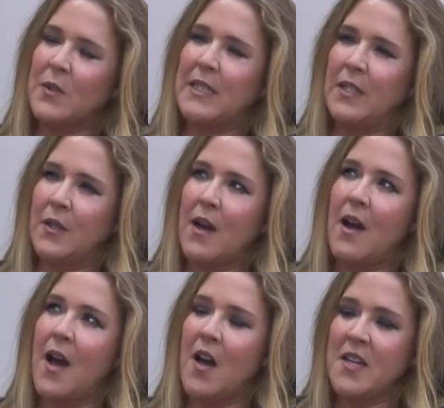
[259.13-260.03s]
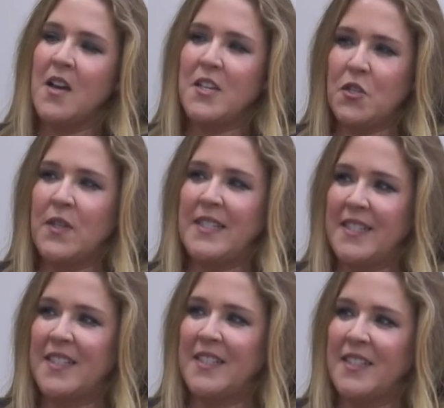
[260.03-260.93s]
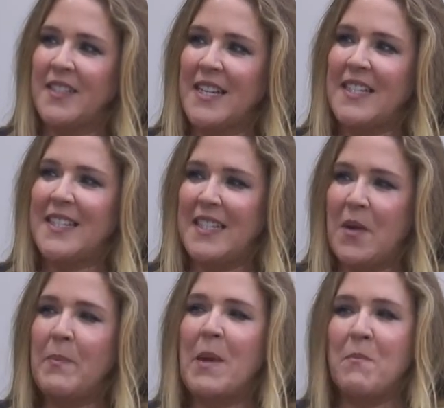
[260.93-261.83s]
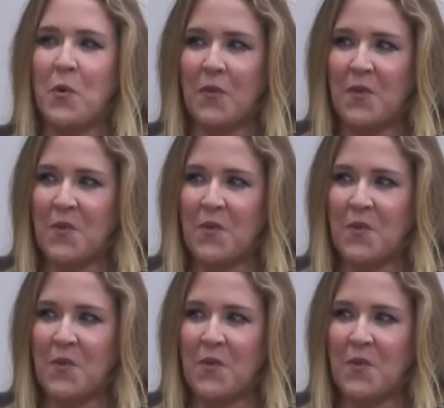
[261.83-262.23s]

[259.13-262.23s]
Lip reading: you know, I joined to see a bit more of the